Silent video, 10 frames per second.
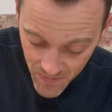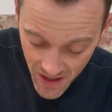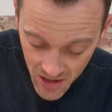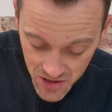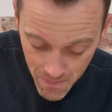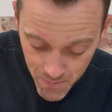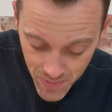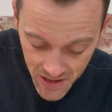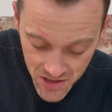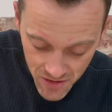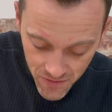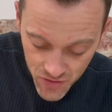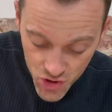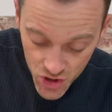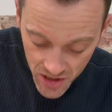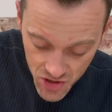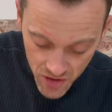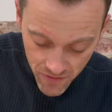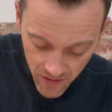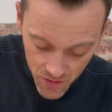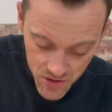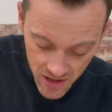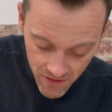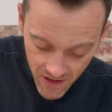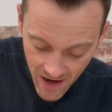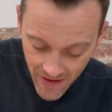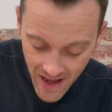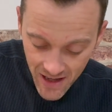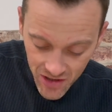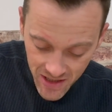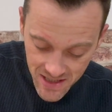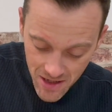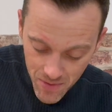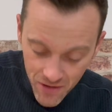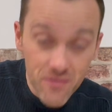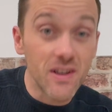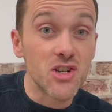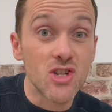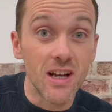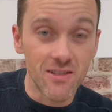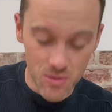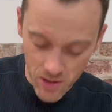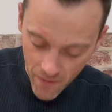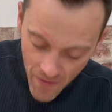some bits of ginger floating around, and I can see a bit of fish there as well.